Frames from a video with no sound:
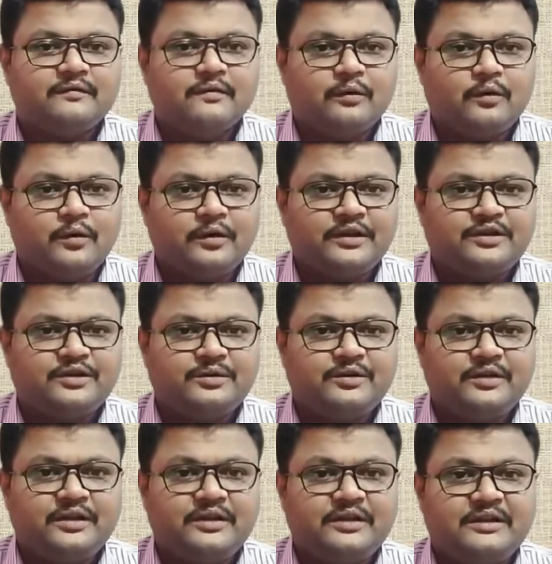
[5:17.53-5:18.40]
Going to
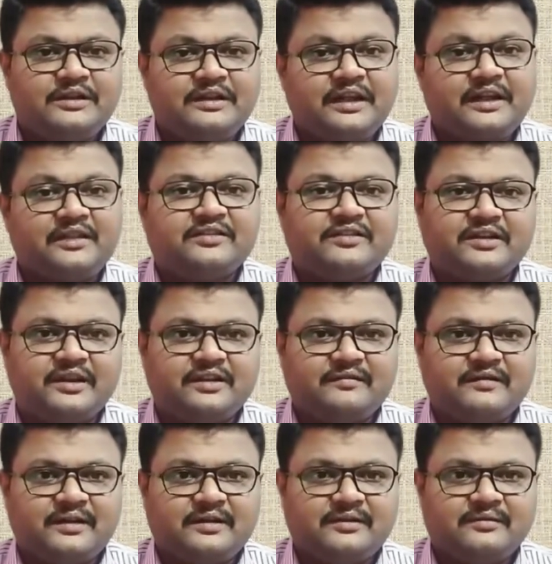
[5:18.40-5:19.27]
the next
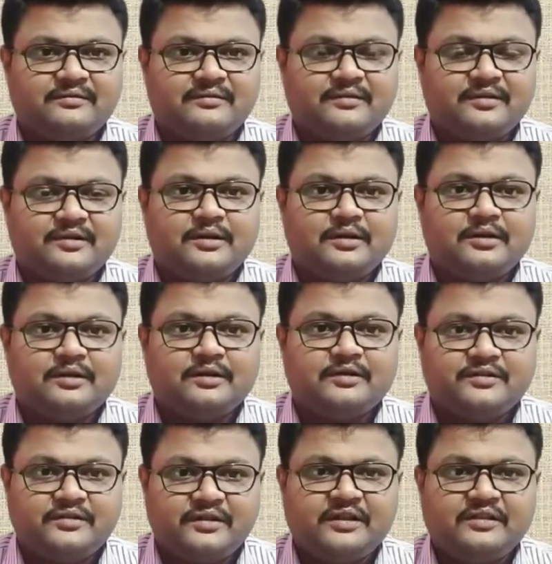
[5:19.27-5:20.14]
level,
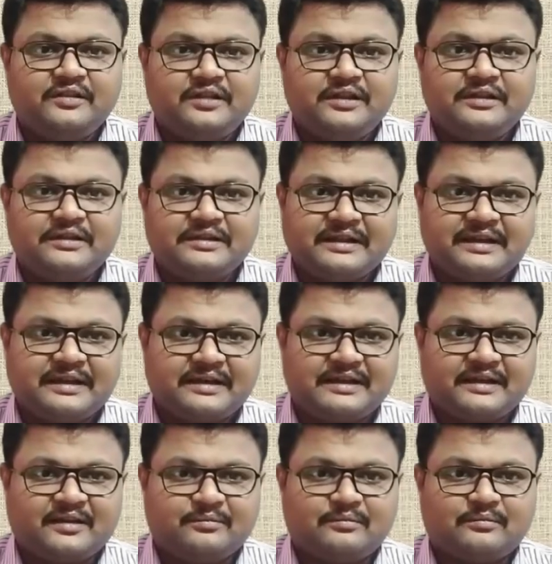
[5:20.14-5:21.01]
see the
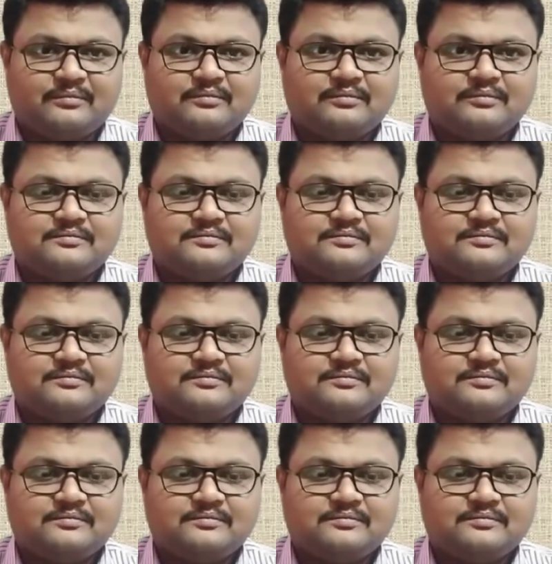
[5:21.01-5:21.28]
diagram.